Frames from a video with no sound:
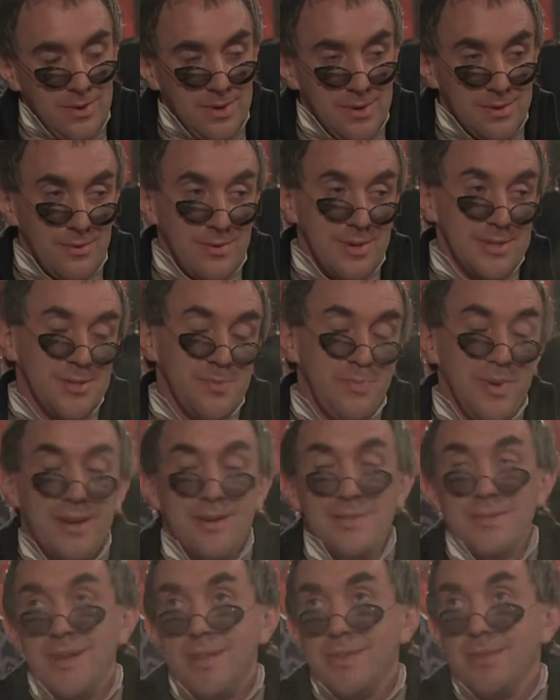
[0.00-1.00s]
With
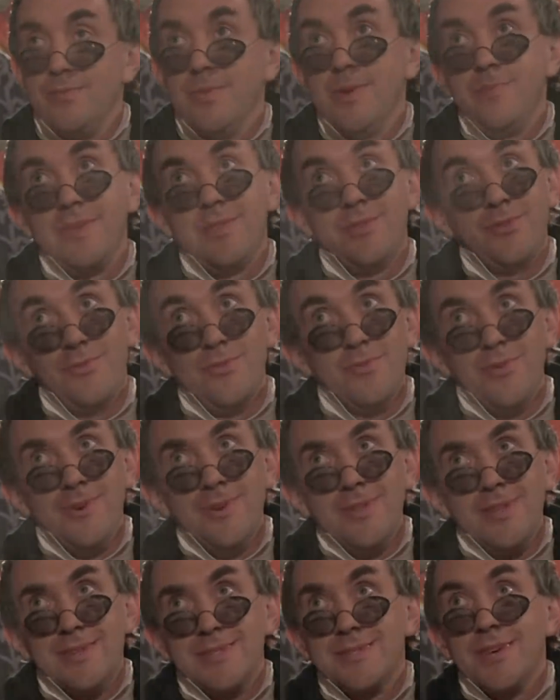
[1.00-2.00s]
respect, Sultan, we've been through
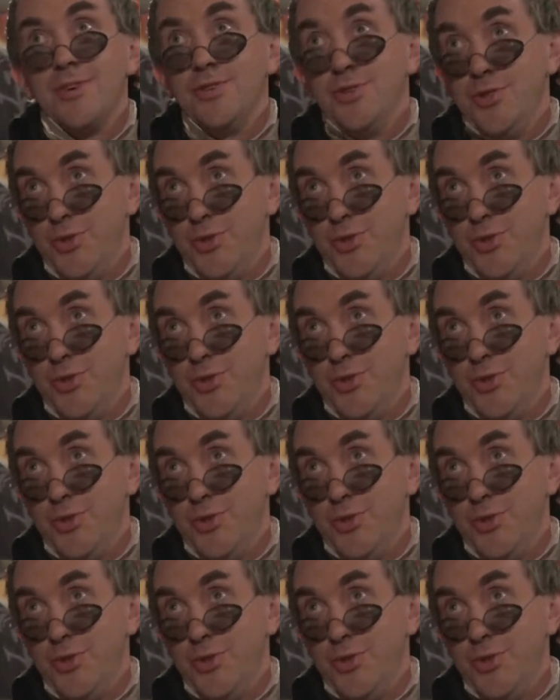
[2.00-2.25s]
all this.